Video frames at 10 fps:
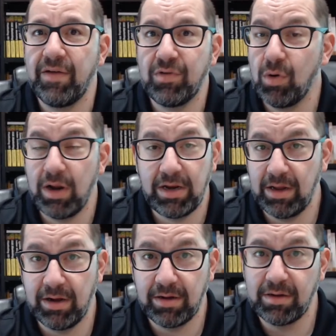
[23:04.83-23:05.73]
have no
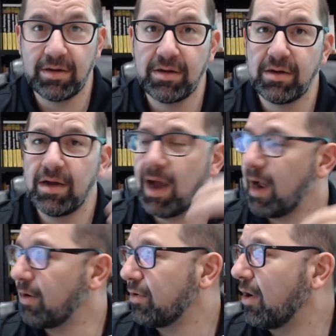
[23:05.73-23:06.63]
idea.
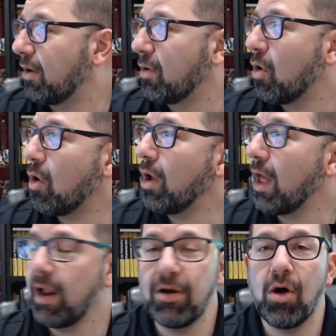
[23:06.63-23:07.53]
I don't know. All
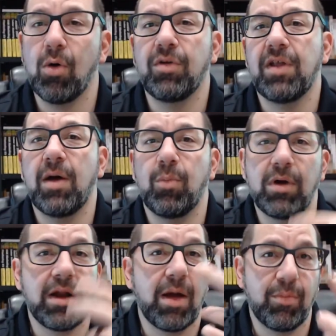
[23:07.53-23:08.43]
I know is that
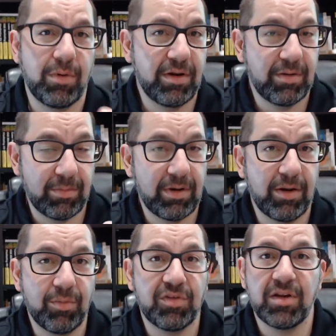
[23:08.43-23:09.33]
when
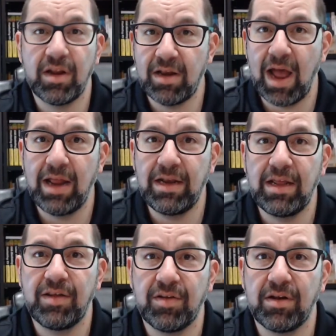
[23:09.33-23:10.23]
it was in the
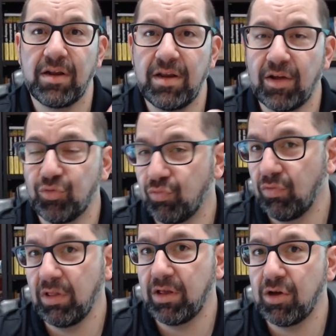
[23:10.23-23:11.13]
90s and the Knicks were
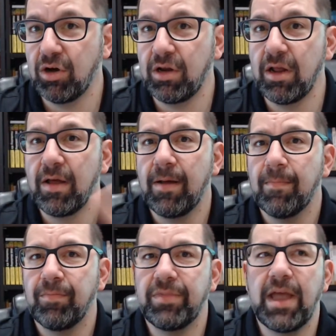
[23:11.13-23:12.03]
really good,
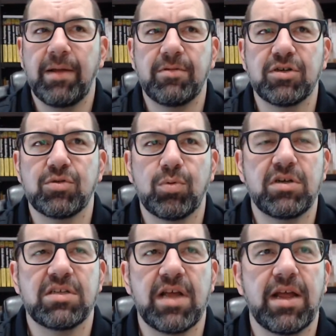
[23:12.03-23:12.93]
they just
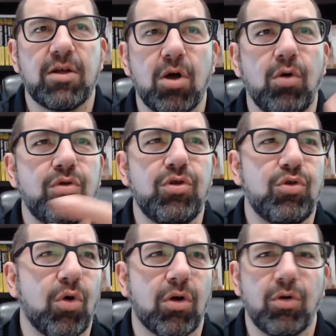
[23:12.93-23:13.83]
would say go New
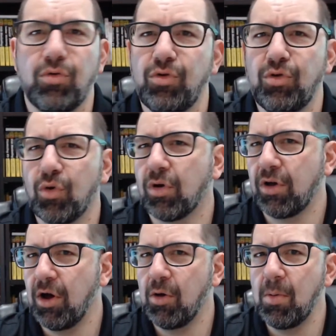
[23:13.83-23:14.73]
York,
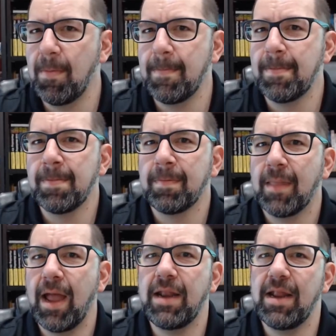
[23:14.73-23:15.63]
go,"
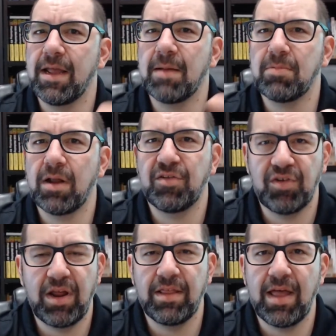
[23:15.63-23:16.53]
and they kept on
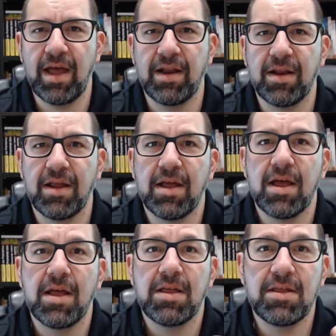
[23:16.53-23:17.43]
saying that.
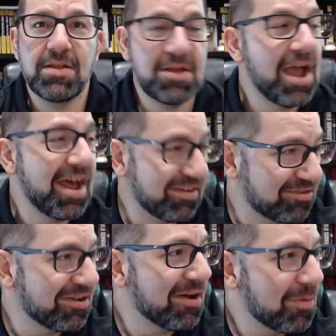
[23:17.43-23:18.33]

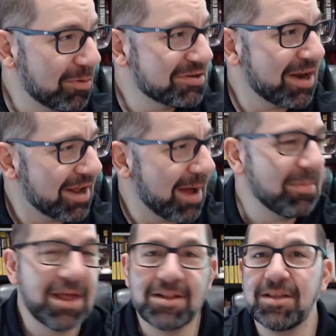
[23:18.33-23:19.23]
Yes, which like I'm
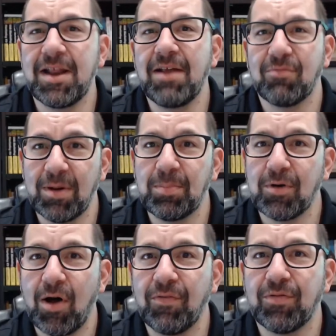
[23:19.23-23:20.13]
like, did they rip
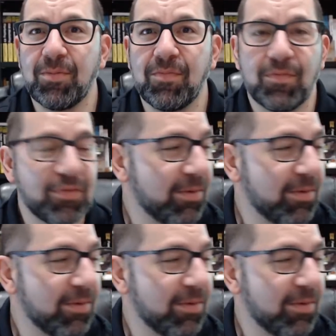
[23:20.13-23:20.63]
it off from